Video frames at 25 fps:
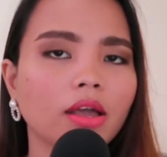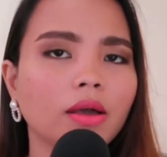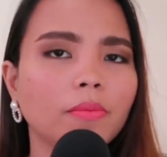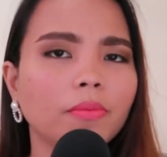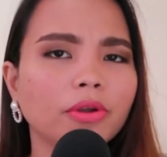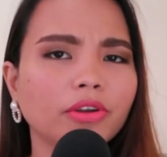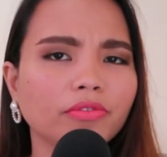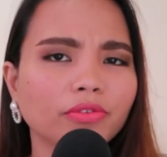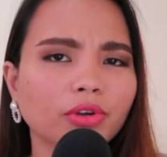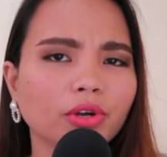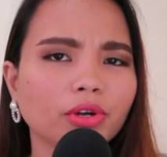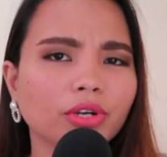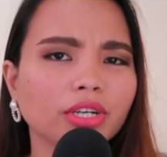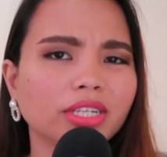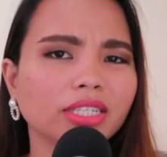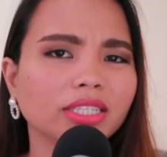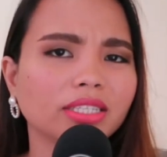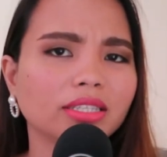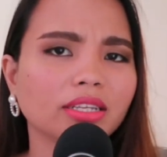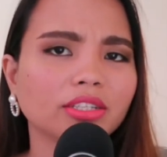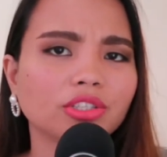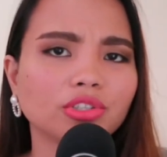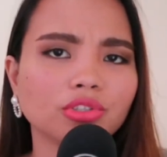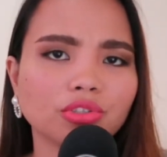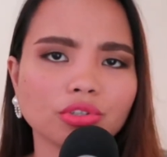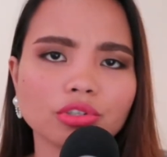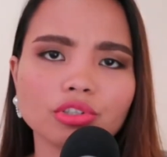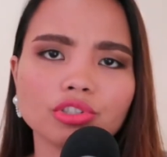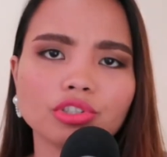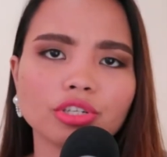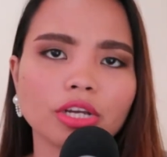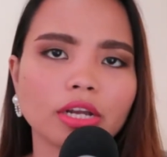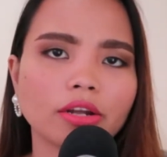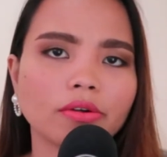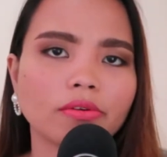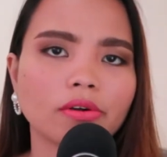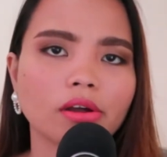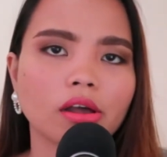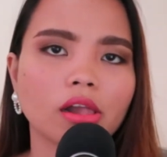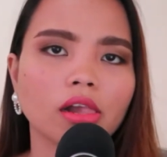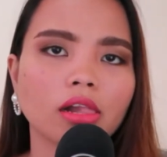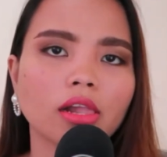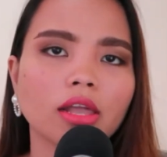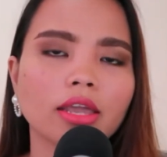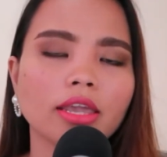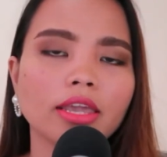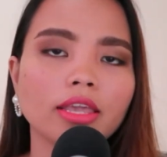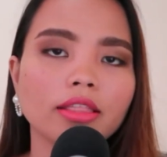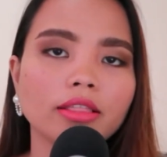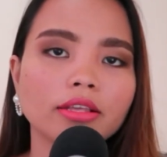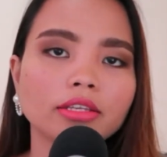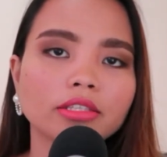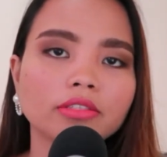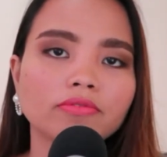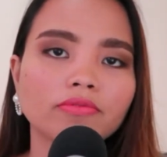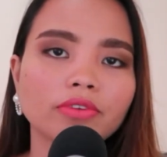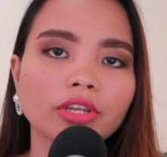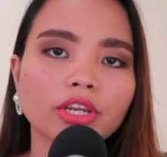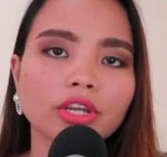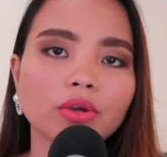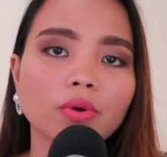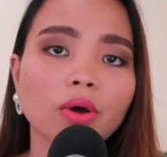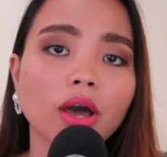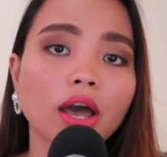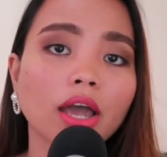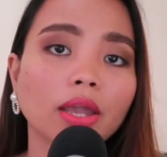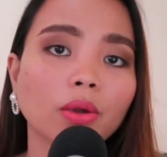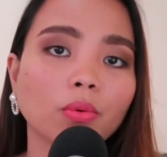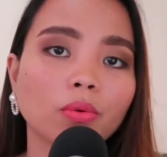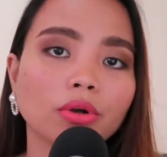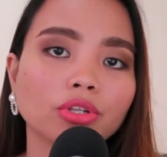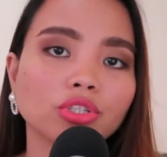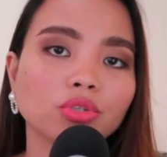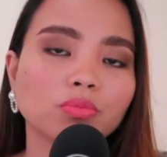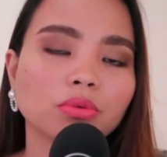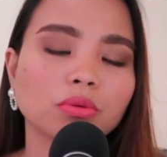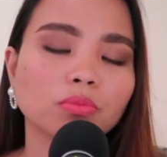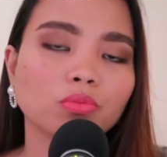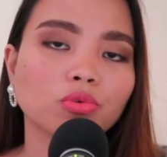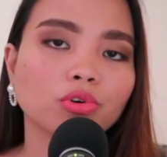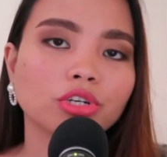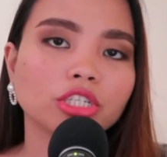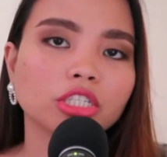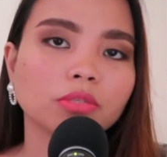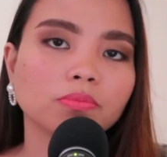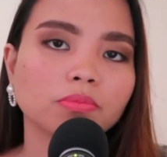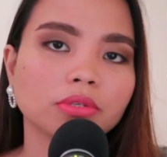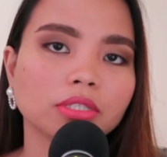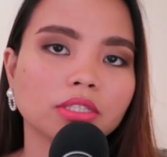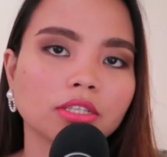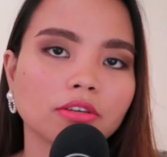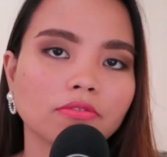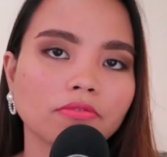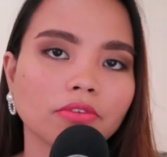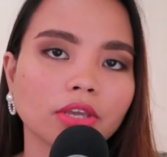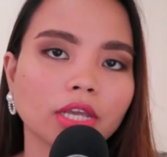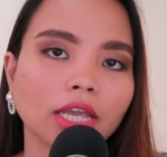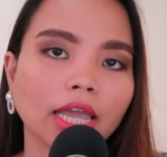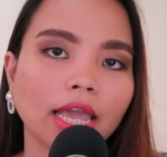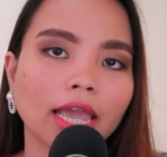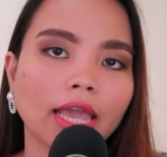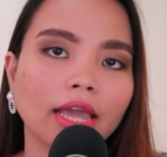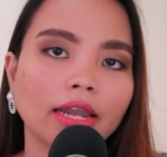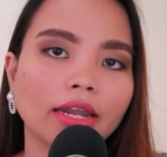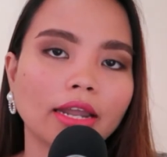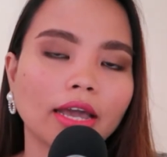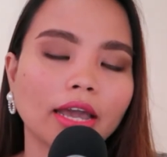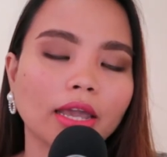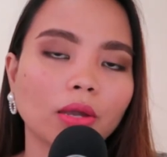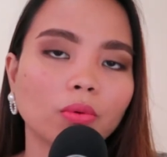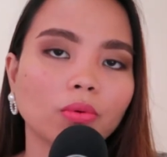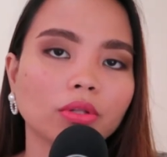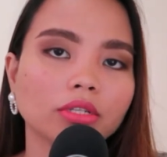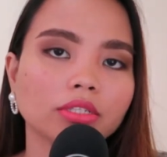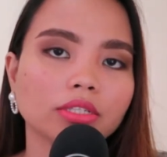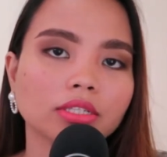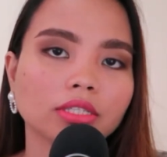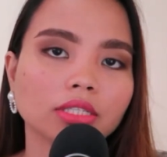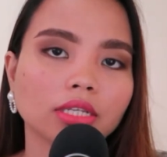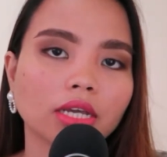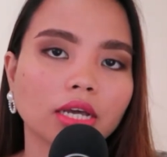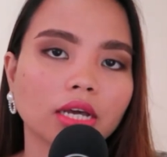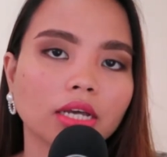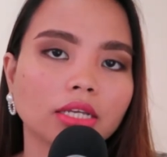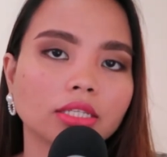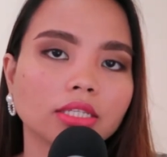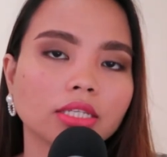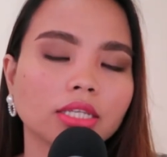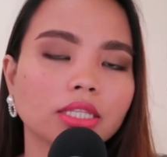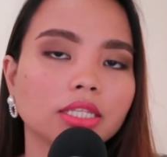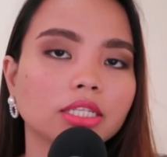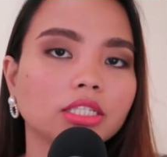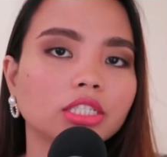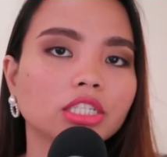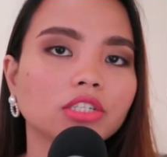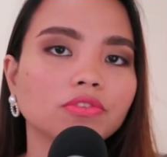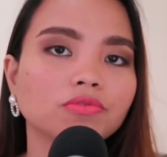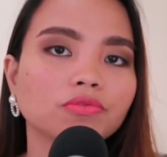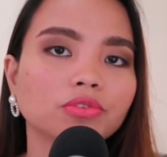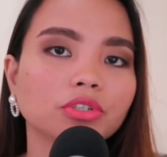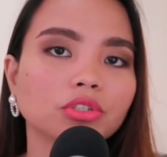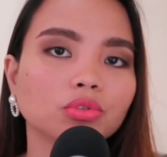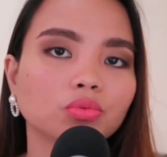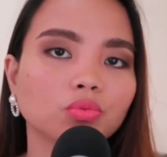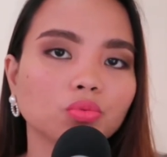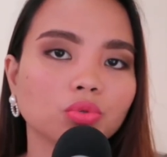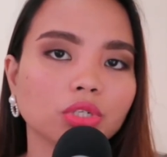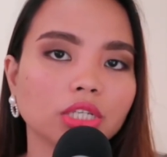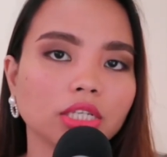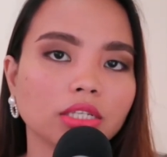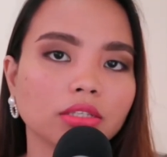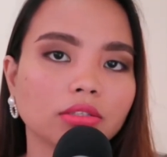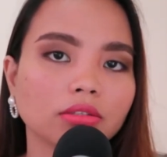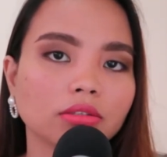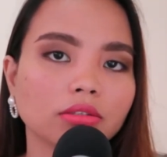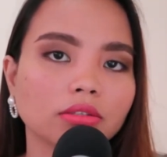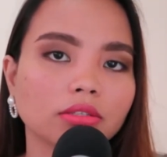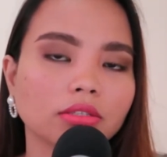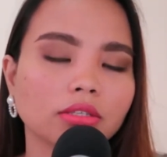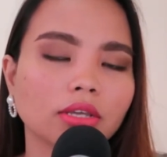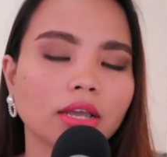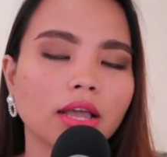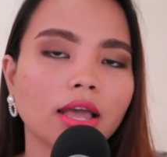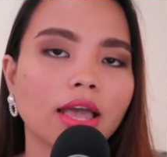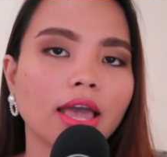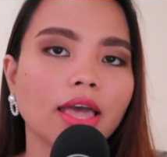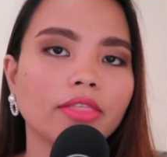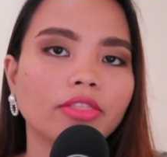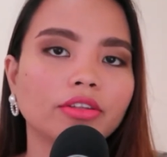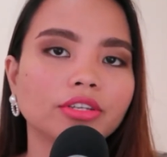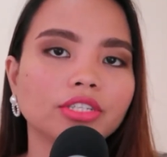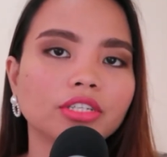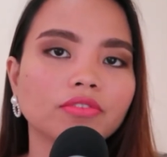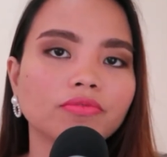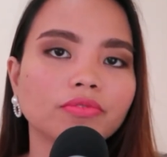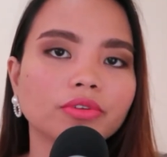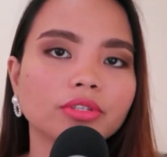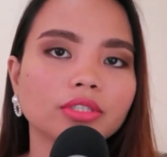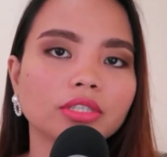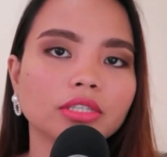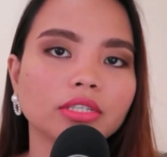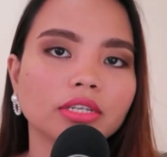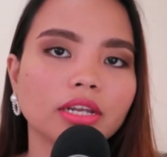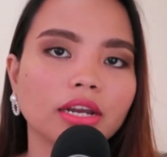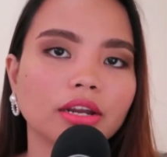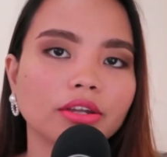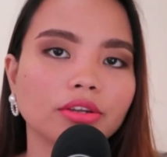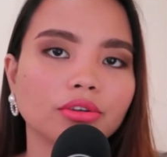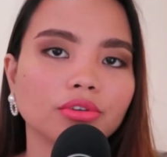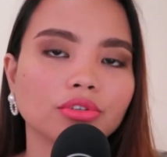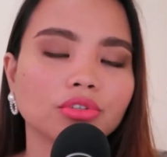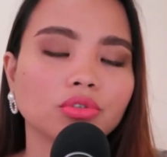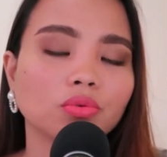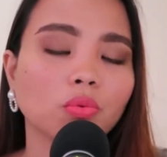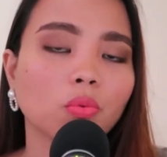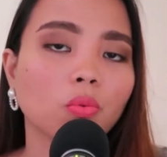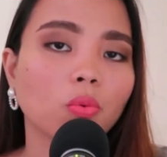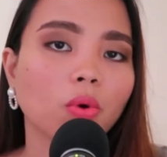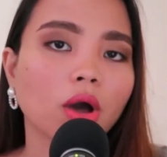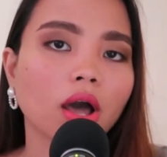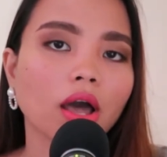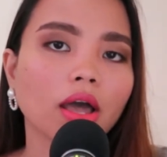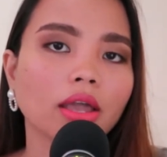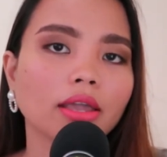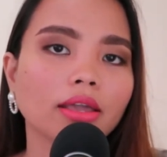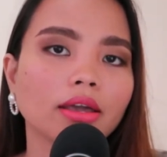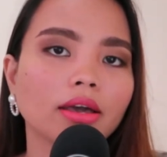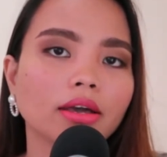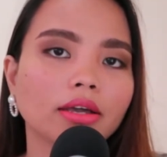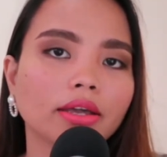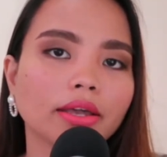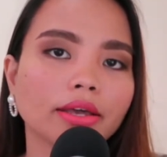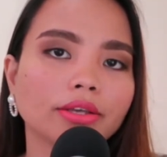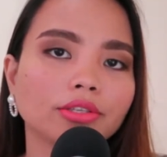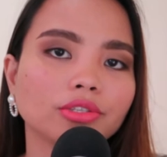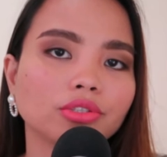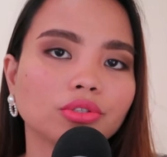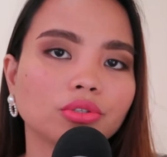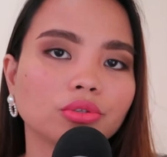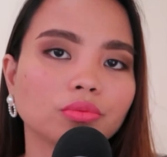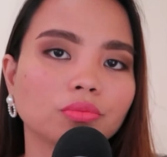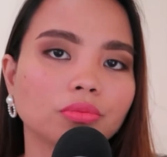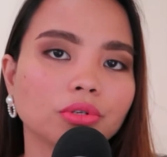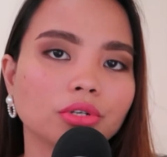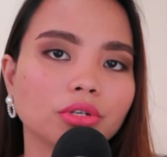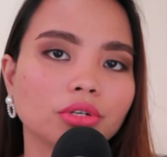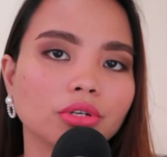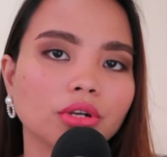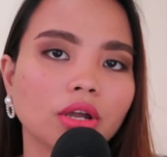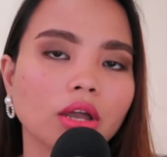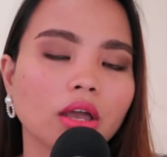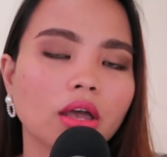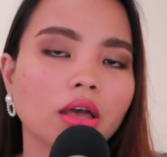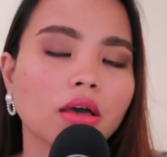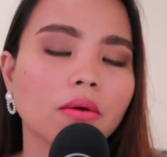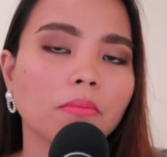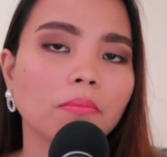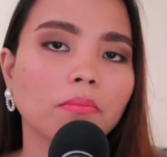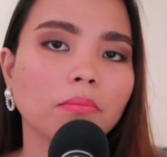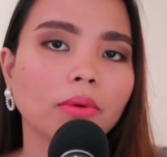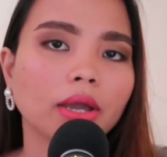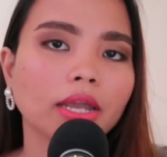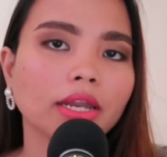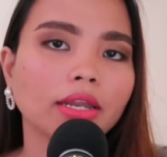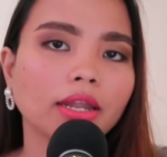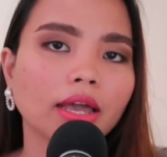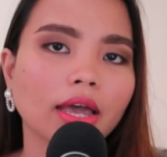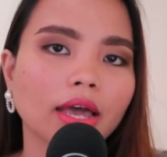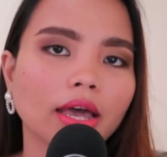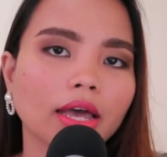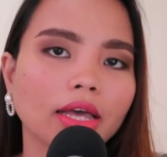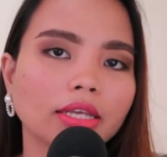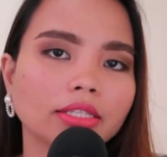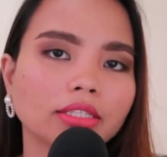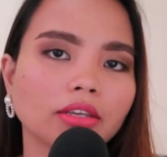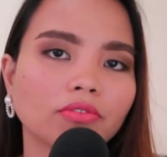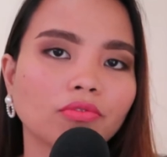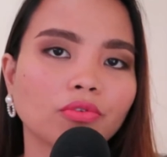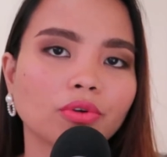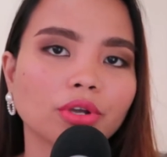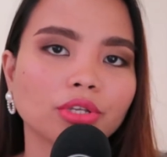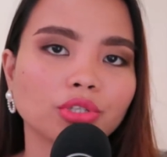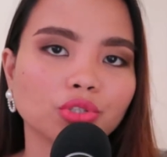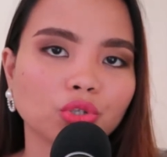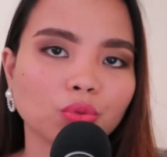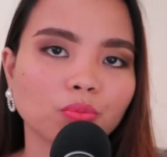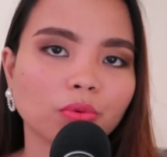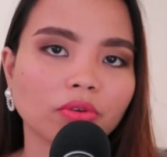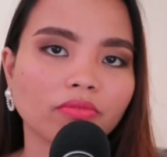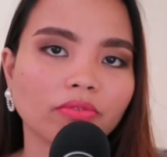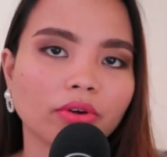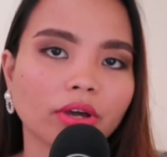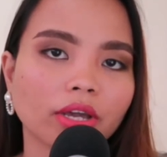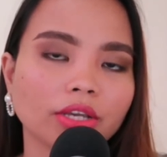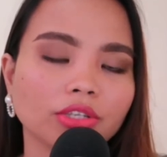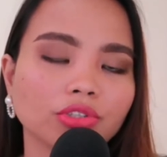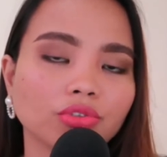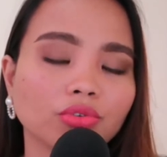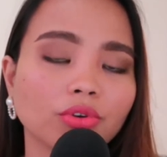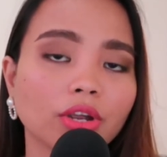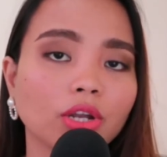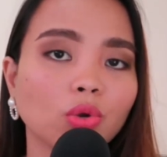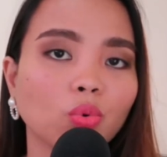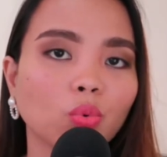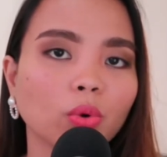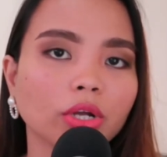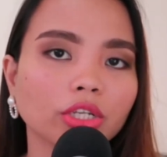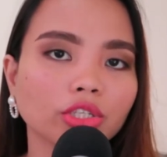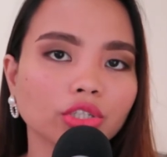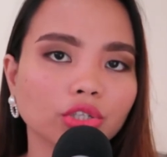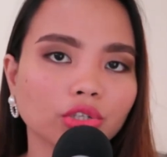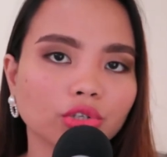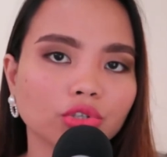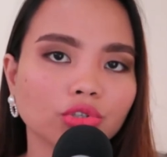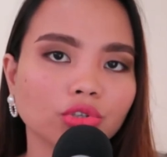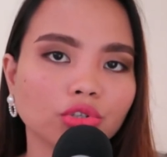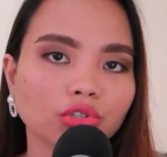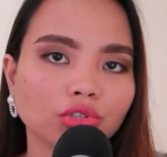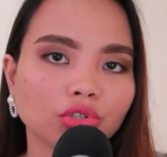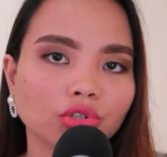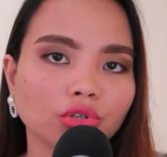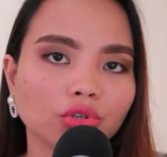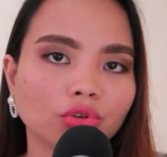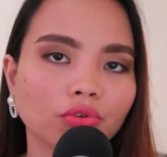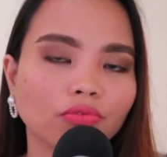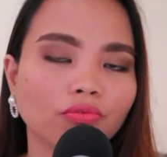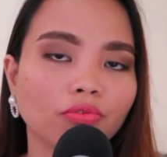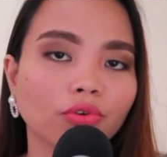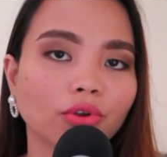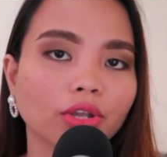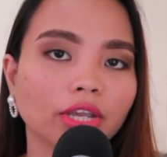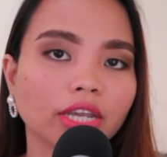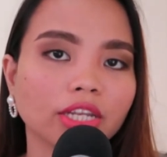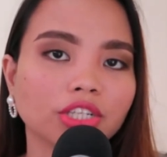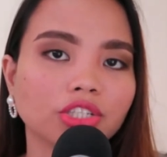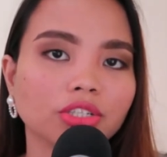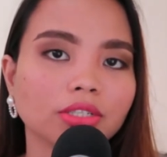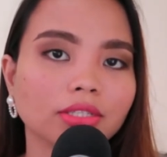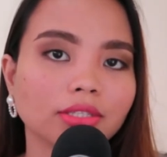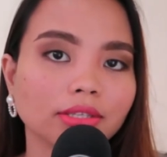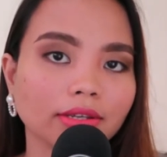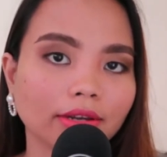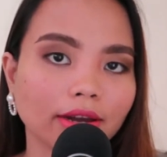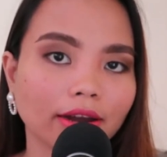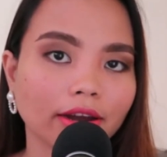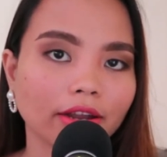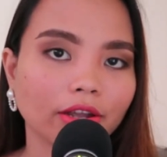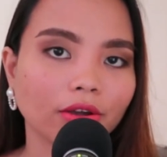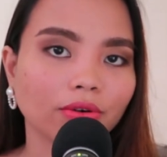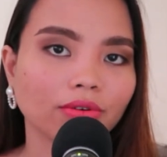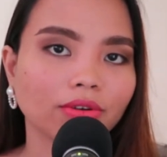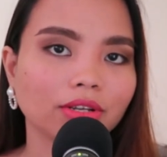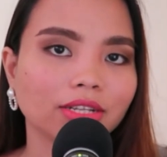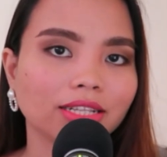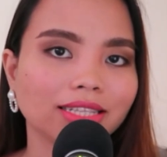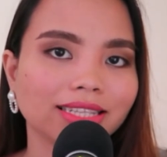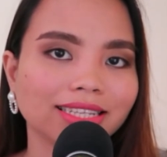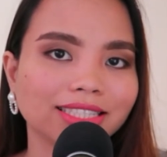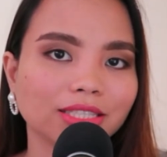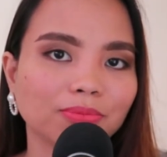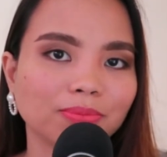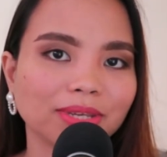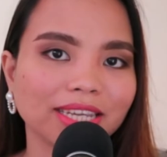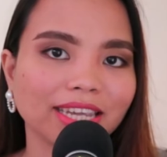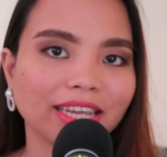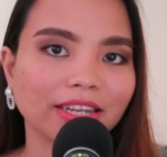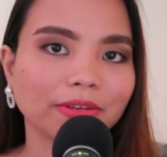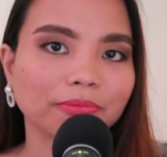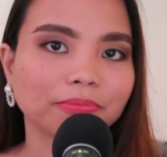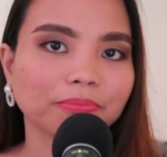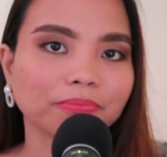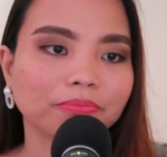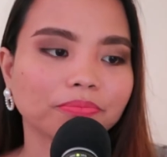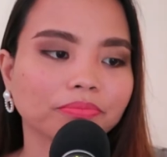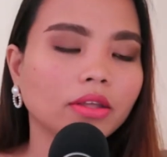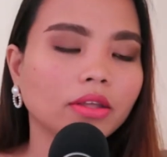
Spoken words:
But of course, that's too general. In this video, I want to be more specific and I will discuss the different reasons and the different scenarios why a customer might ask for a supervisor and what you should do for each scenario. Let's begin.